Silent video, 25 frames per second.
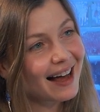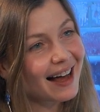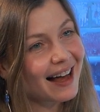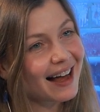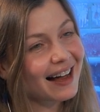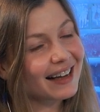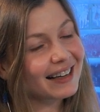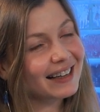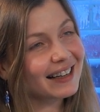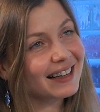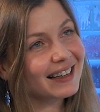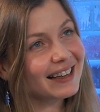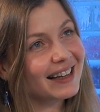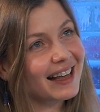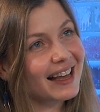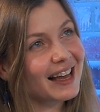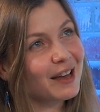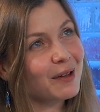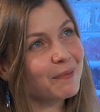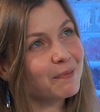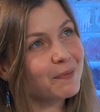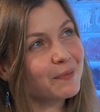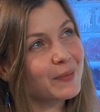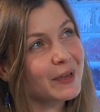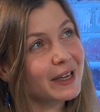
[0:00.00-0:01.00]
and they
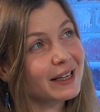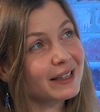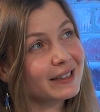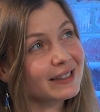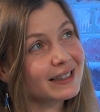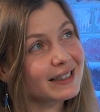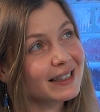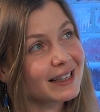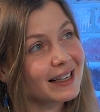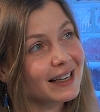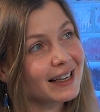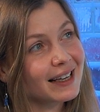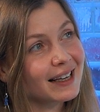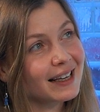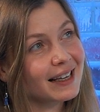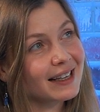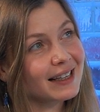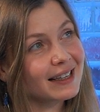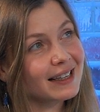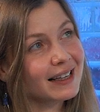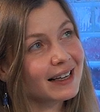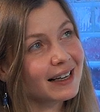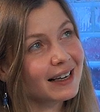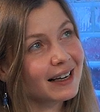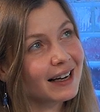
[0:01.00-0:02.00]
are
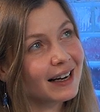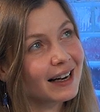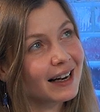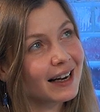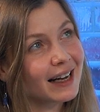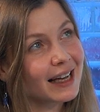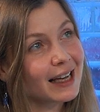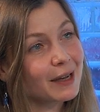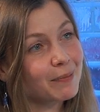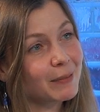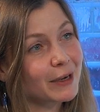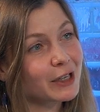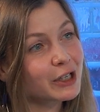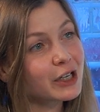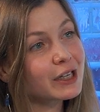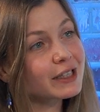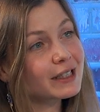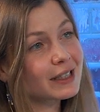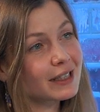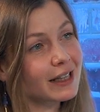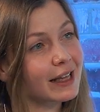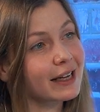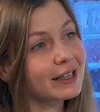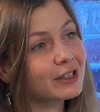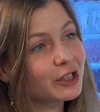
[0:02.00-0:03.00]
building
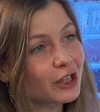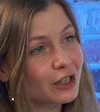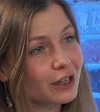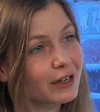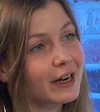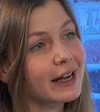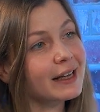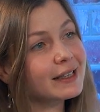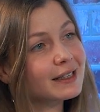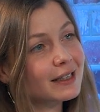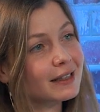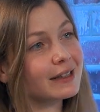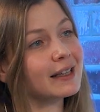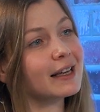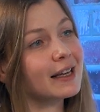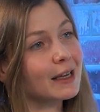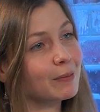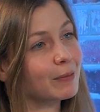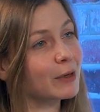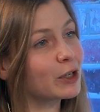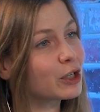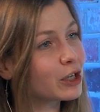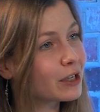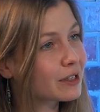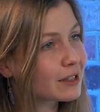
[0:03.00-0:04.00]
images, generating the
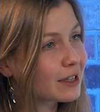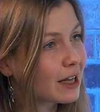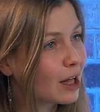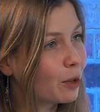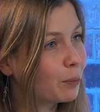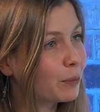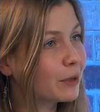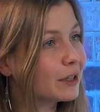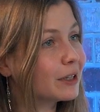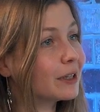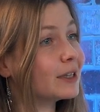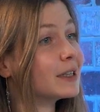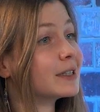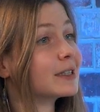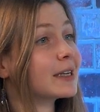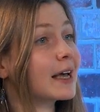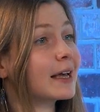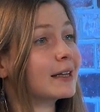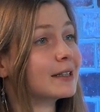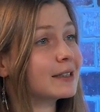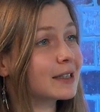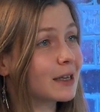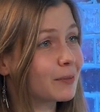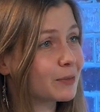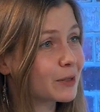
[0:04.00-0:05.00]
images, helping the
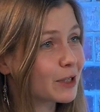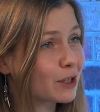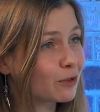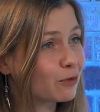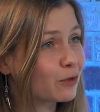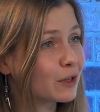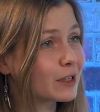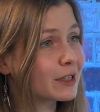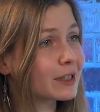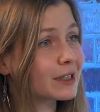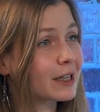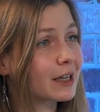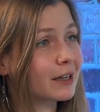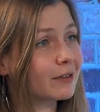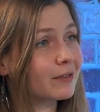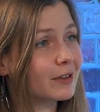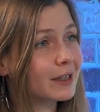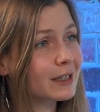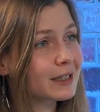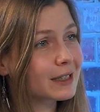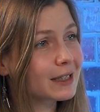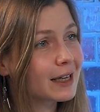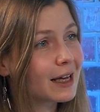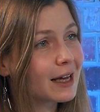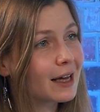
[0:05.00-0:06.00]
design teams and things like
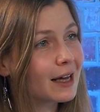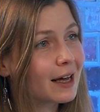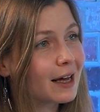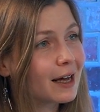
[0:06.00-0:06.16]
this.